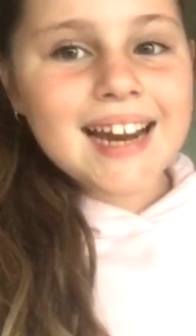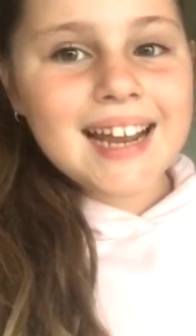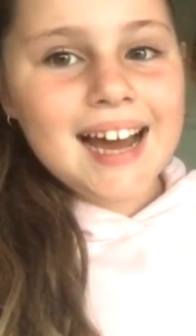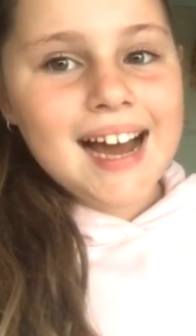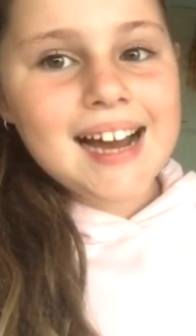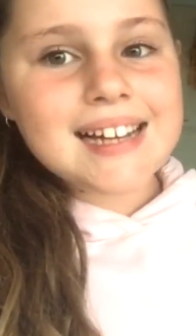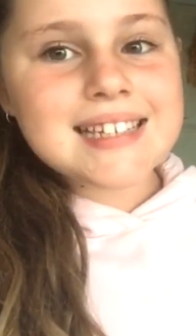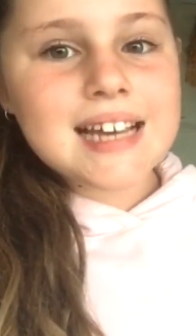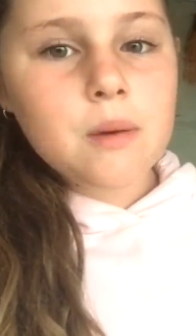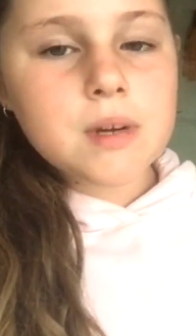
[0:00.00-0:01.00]
guys,
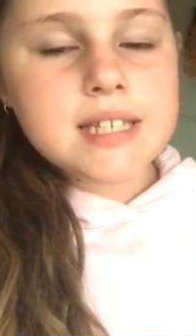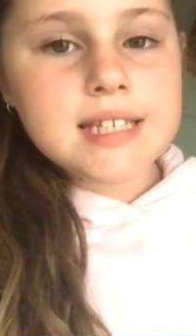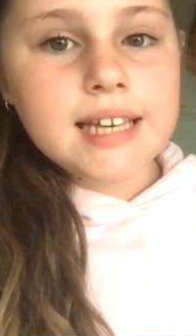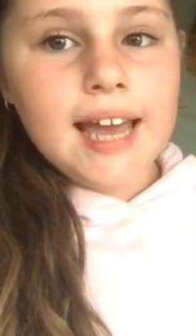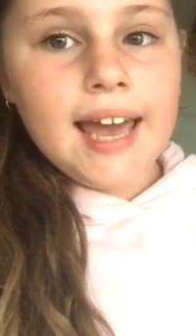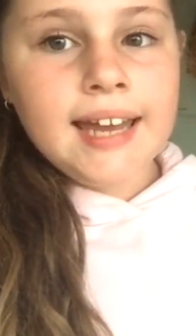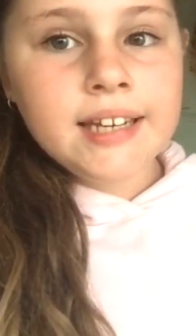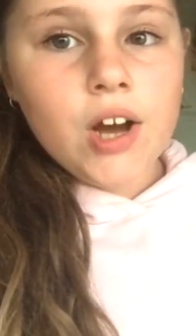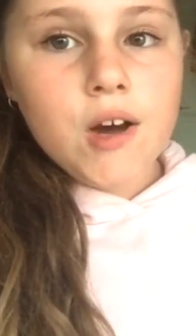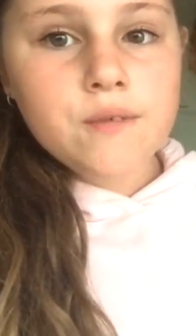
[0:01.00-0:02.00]
that was the end
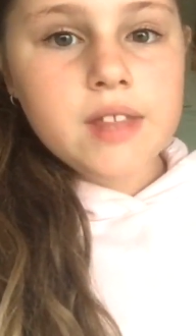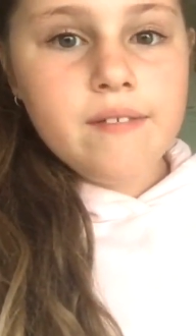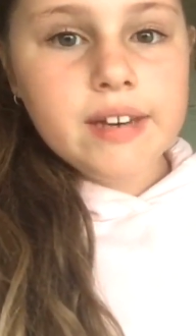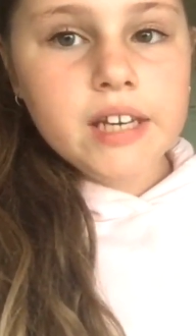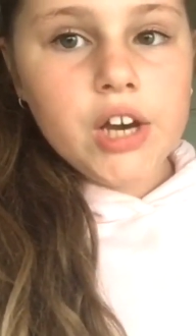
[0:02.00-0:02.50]
of the video.